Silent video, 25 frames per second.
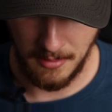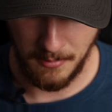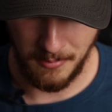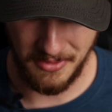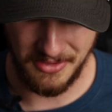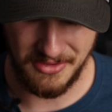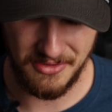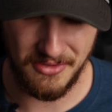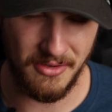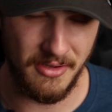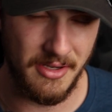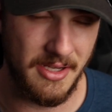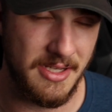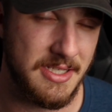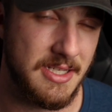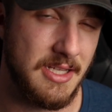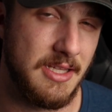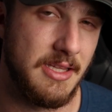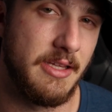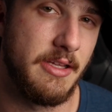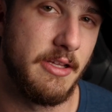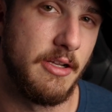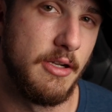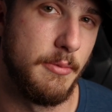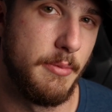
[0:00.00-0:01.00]
But there is a
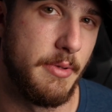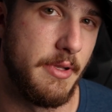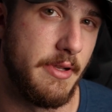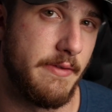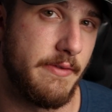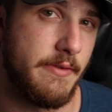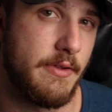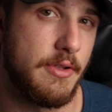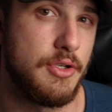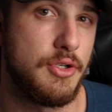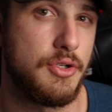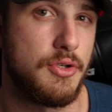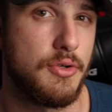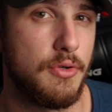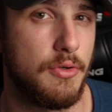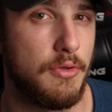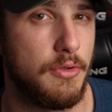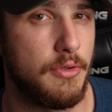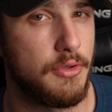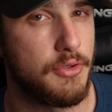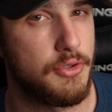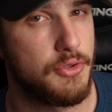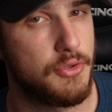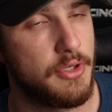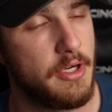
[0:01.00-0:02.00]
little bit of
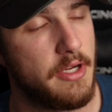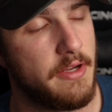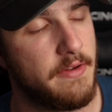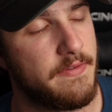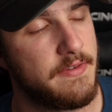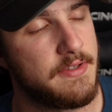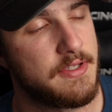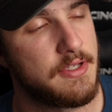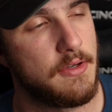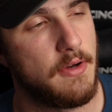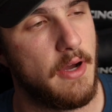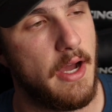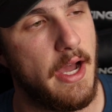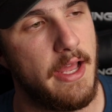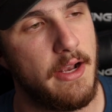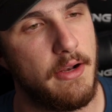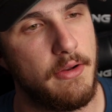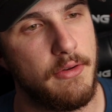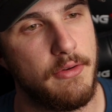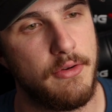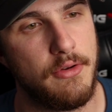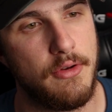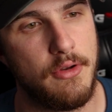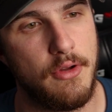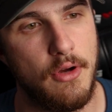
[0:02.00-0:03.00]
controller drift, so I don't